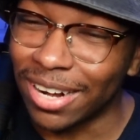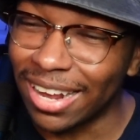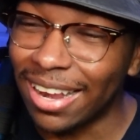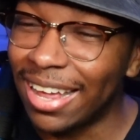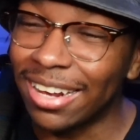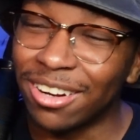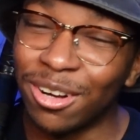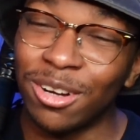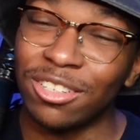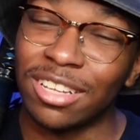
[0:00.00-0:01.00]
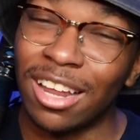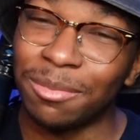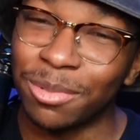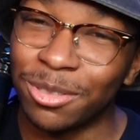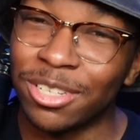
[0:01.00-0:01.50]
Like, I like her style
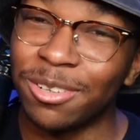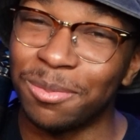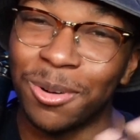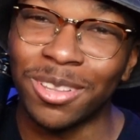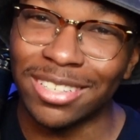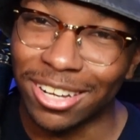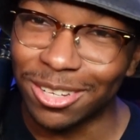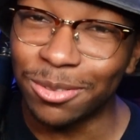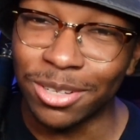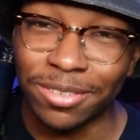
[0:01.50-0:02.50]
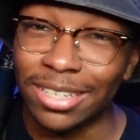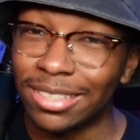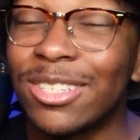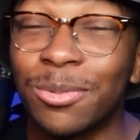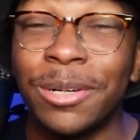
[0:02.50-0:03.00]
of music more than Taylor Swift. And
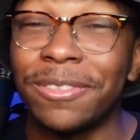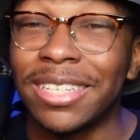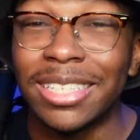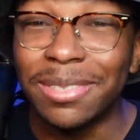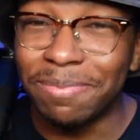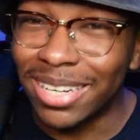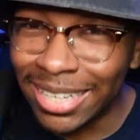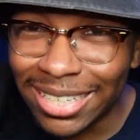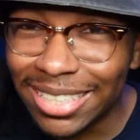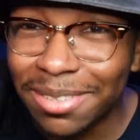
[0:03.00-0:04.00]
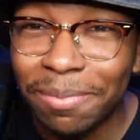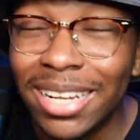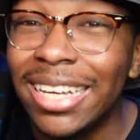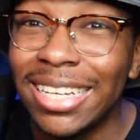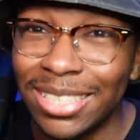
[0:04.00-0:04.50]
Swifties, please,
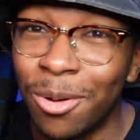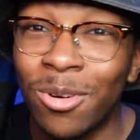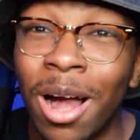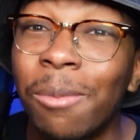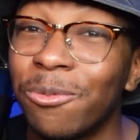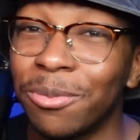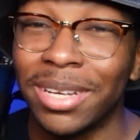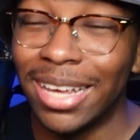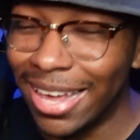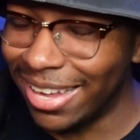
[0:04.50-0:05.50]
please don't come for me.